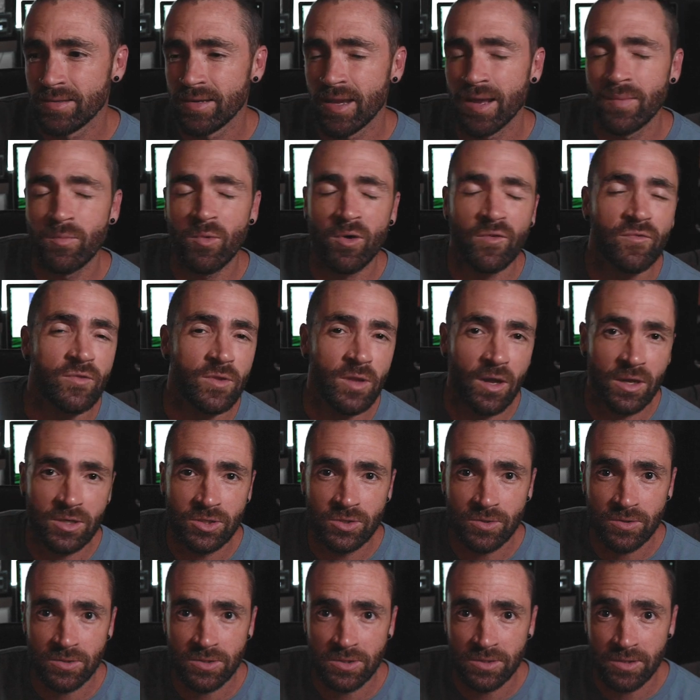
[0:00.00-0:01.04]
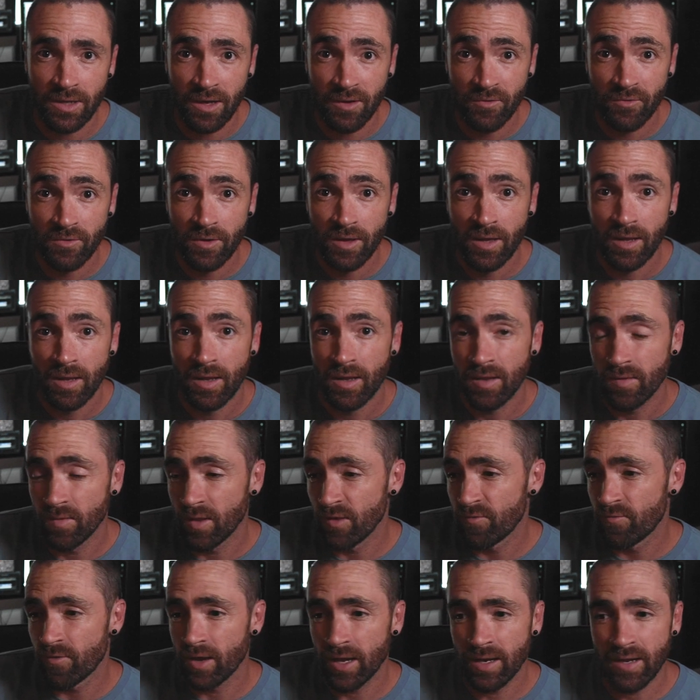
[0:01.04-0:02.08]
morphological stuff,
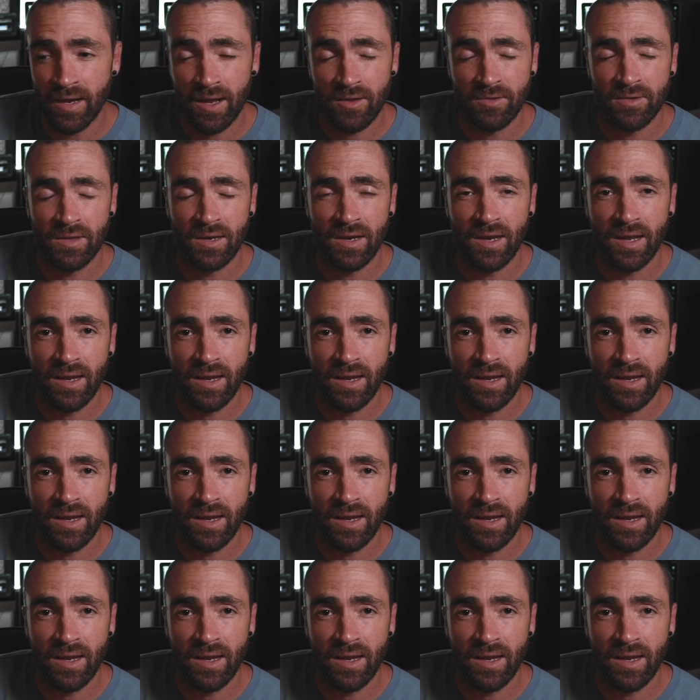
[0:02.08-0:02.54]
they find out that,